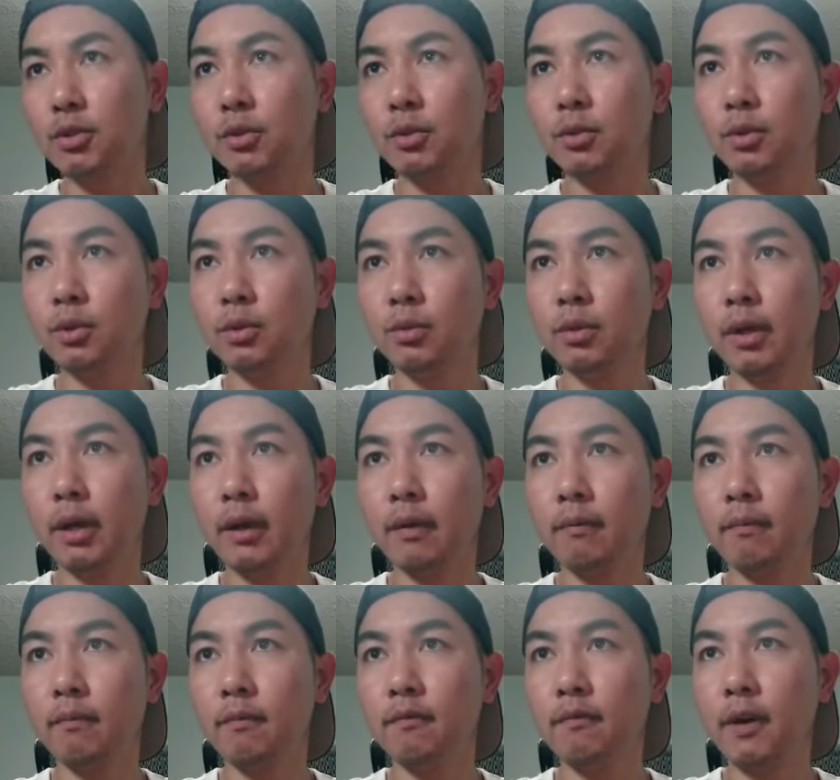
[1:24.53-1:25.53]
so you
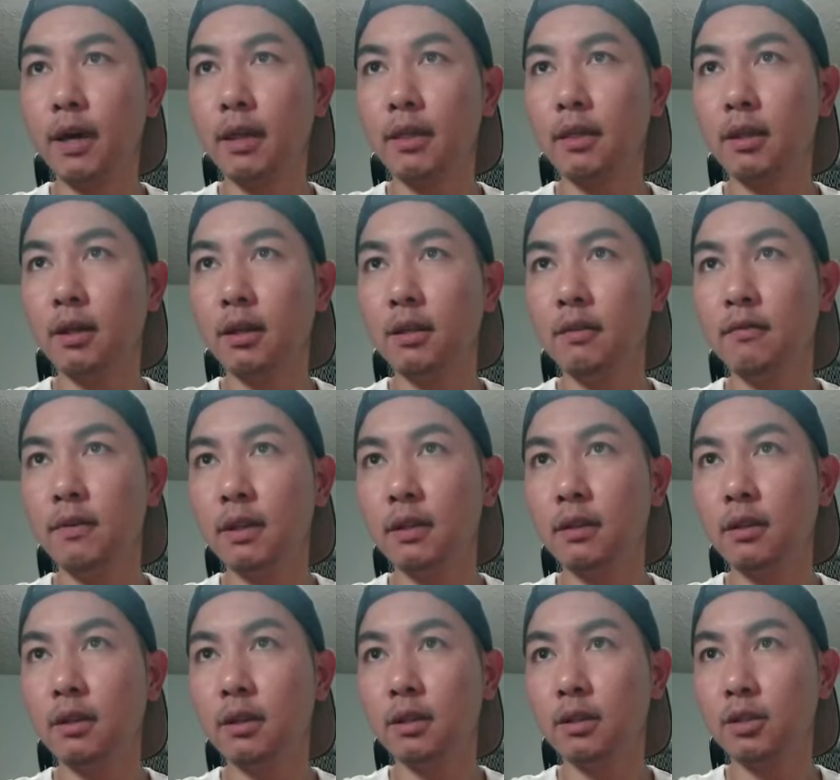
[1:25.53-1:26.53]
can find
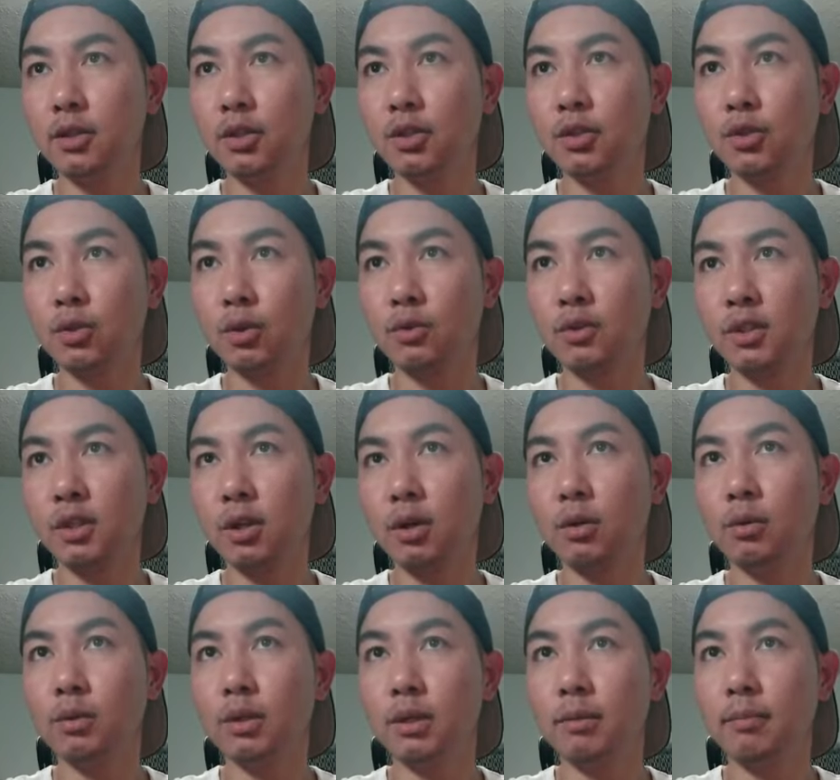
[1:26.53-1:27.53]
even the source
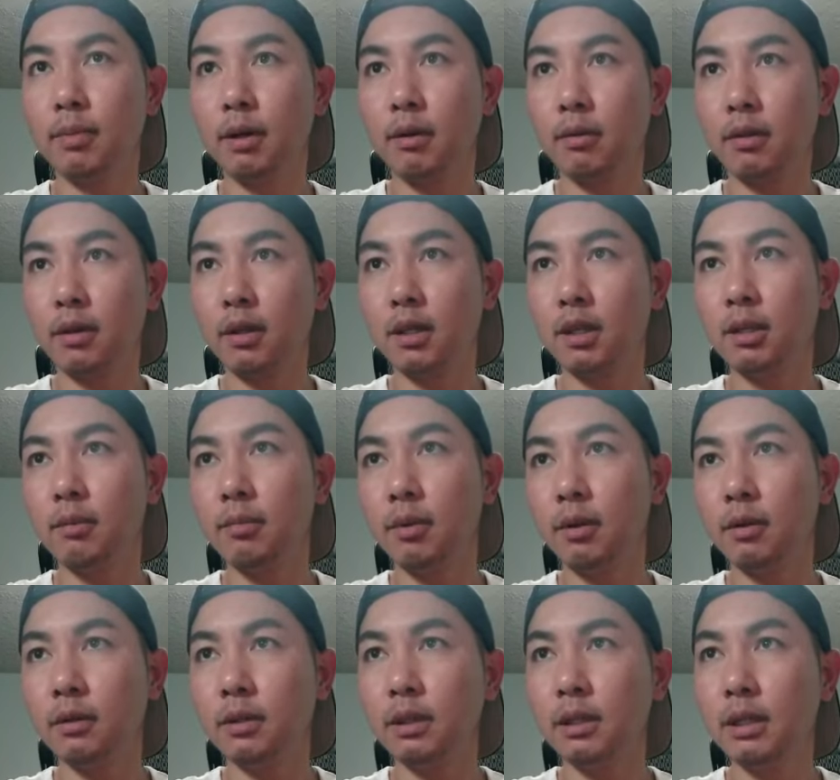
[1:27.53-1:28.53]
code about the
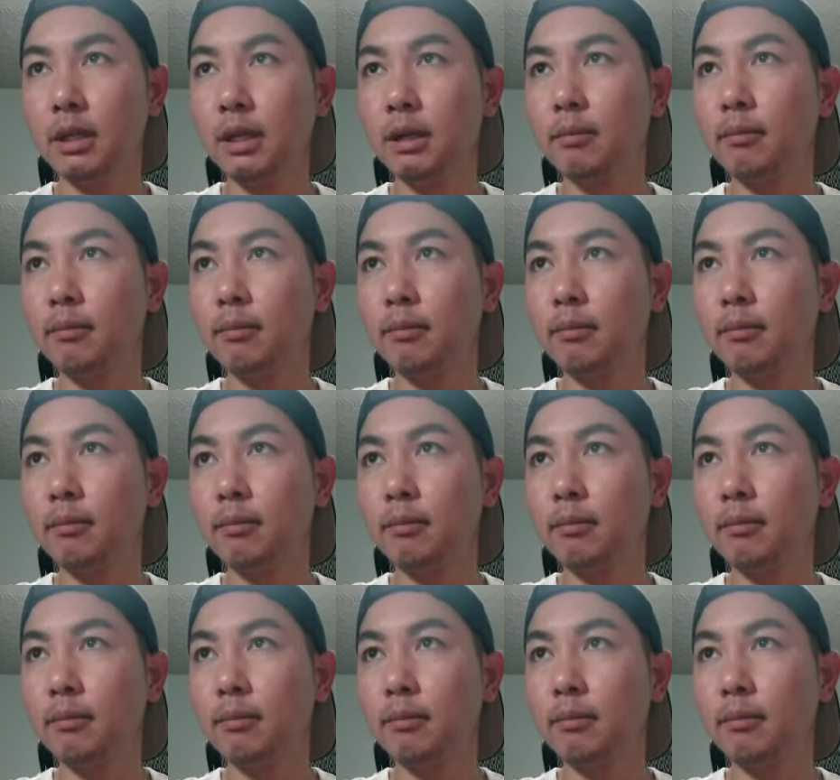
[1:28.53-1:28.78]
keyboard.